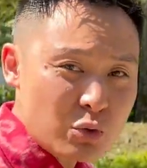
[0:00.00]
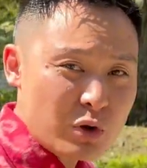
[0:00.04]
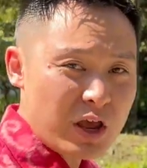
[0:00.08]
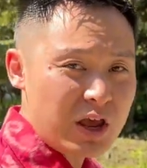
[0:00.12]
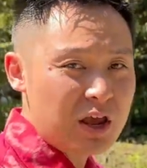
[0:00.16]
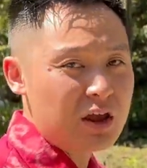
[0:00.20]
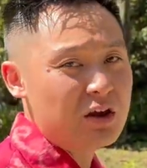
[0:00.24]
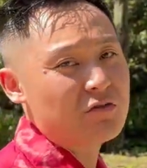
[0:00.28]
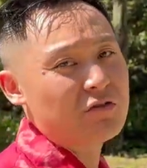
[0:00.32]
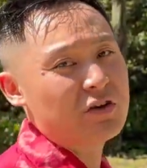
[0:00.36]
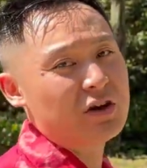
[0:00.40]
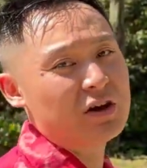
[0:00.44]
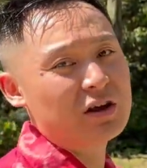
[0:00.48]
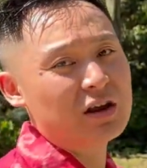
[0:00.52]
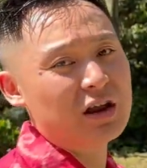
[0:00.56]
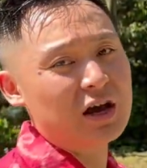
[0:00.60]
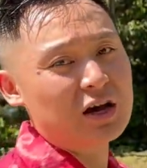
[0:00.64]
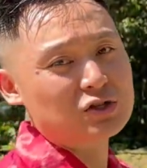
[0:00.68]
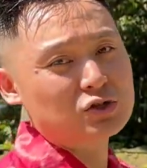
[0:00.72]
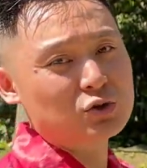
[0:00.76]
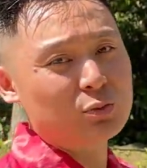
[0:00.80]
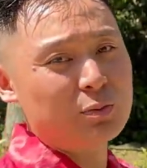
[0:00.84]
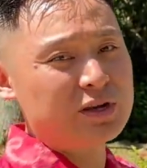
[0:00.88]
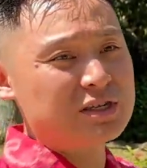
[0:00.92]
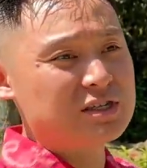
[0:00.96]
area lah.
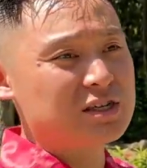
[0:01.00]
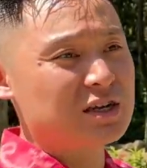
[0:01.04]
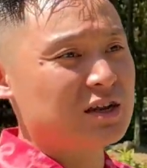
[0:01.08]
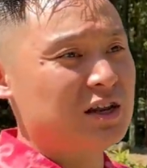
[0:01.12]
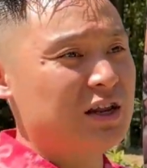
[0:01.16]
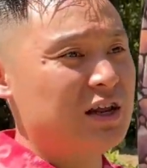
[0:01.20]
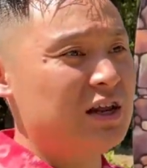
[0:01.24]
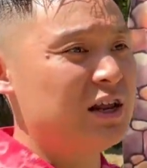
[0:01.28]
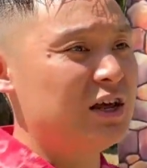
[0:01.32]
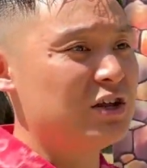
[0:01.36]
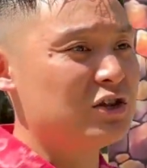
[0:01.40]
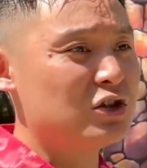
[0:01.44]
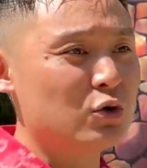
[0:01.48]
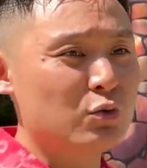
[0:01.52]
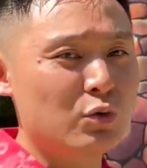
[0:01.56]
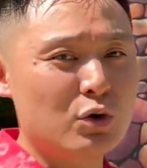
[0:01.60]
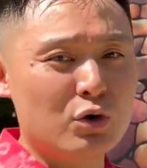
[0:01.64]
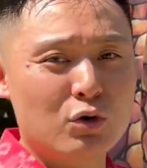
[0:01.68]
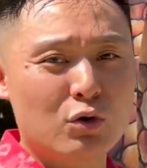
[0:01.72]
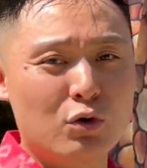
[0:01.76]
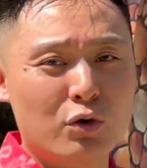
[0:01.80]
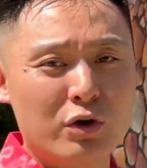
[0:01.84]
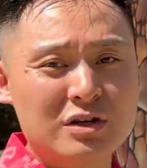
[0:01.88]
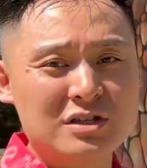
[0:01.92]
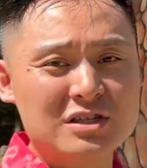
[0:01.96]
So basically later we'll
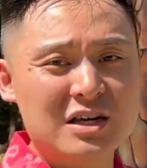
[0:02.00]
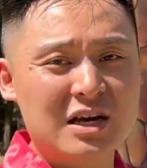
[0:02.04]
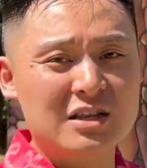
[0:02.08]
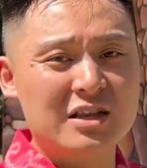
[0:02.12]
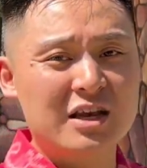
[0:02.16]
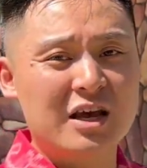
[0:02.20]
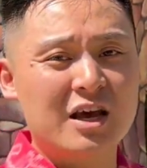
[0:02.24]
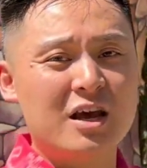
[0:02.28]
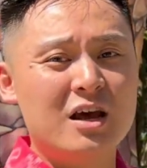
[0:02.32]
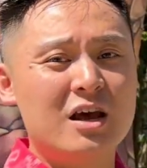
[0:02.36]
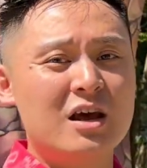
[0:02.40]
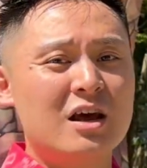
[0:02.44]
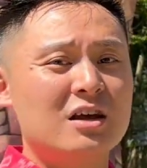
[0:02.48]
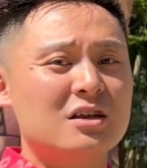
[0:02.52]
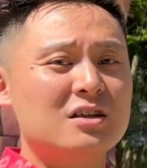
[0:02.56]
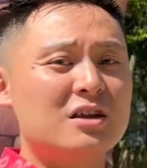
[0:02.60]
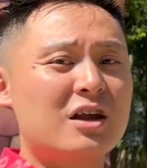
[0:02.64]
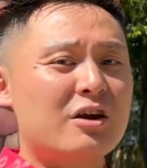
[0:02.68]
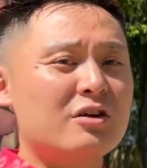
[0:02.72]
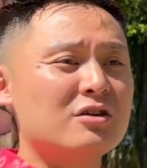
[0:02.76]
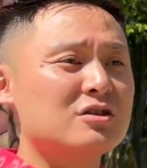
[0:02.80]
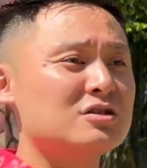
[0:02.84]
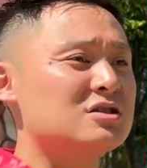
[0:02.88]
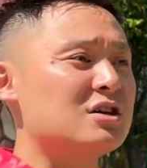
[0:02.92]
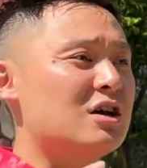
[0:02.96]
go inside there.
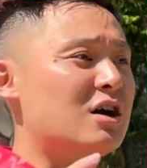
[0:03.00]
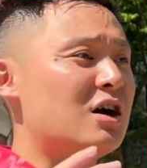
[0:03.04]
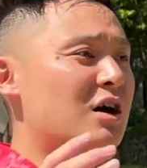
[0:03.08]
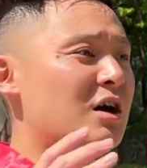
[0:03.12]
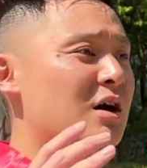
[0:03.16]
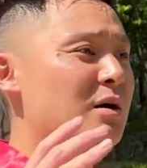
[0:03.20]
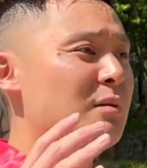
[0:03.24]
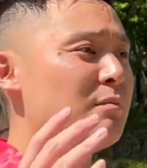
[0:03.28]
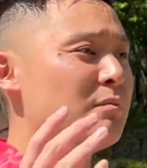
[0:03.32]
There's a